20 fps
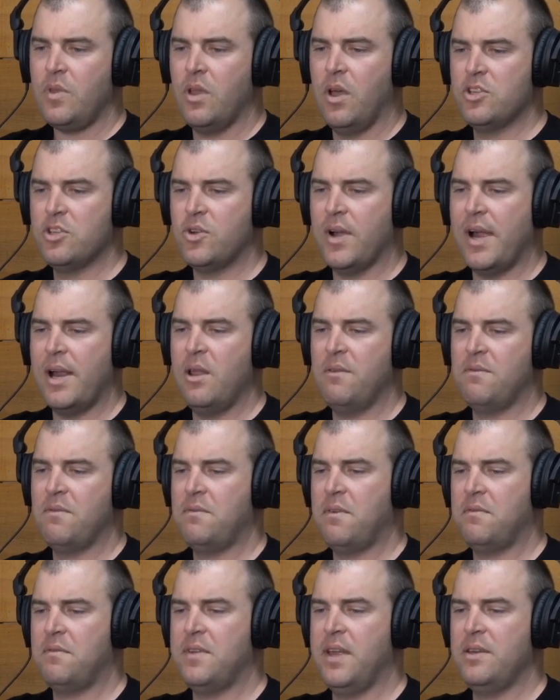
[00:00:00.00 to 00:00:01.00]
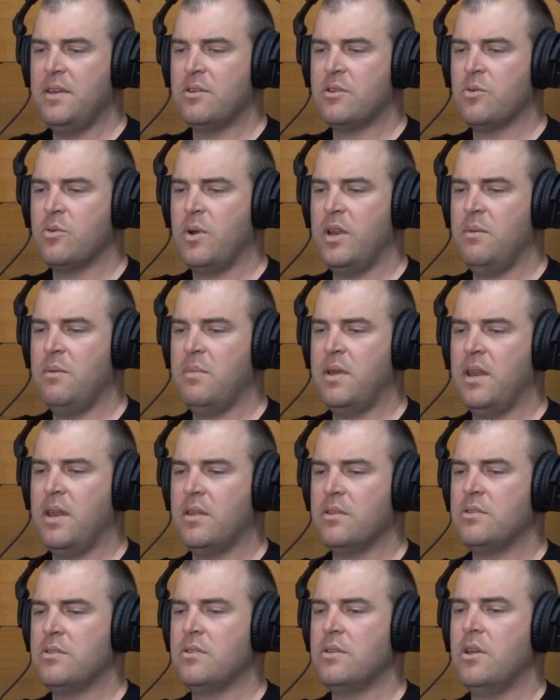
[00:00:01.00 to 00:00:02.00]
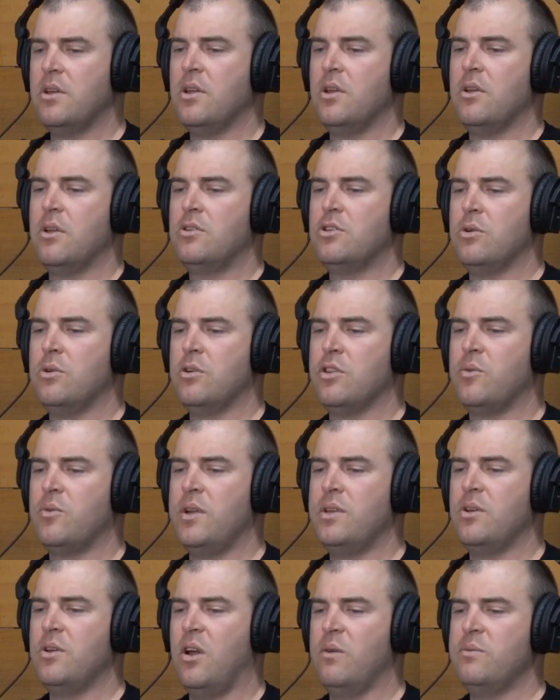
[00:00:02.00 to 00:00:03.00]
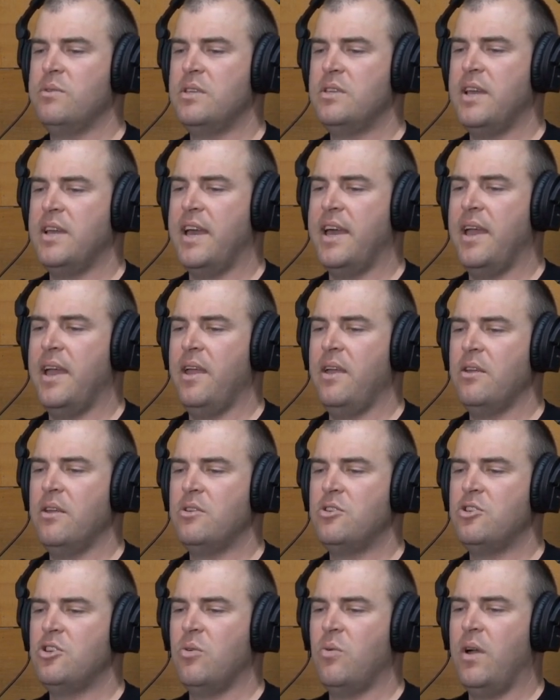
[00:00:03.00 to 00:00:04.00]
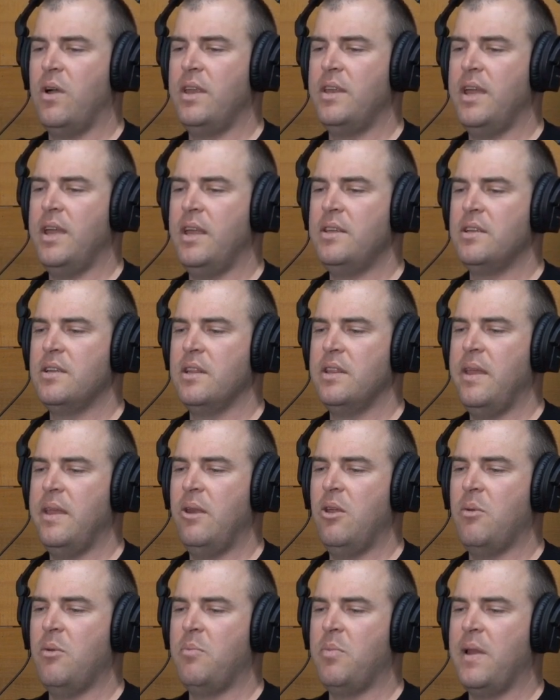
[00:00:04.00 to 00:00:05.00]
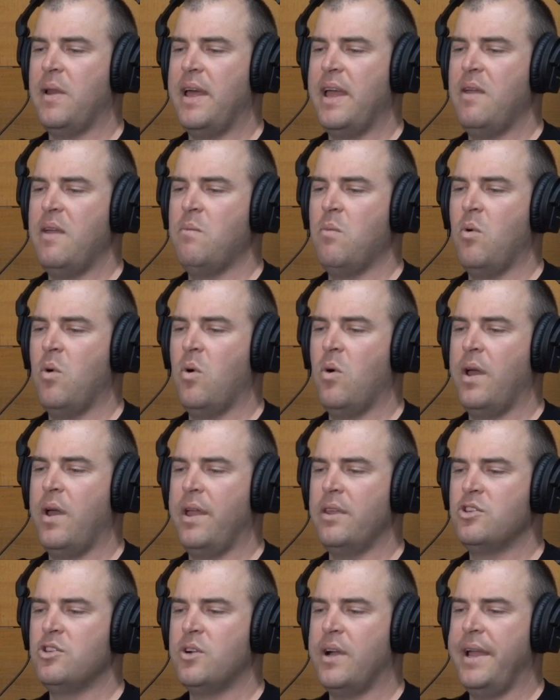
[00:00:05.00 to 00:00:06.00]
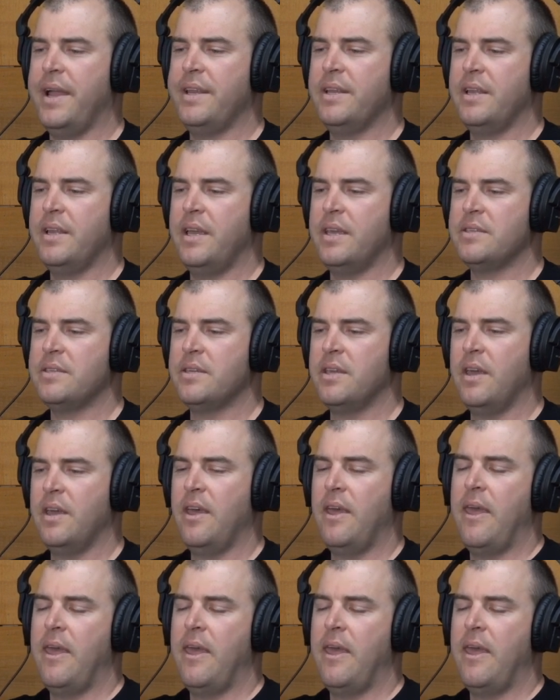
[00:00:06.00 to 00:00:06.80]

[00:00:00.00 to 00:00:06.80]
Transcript: I train her for 15 to 20 minutes, 2 or 3 times a day. Do I need to let her play more and train less?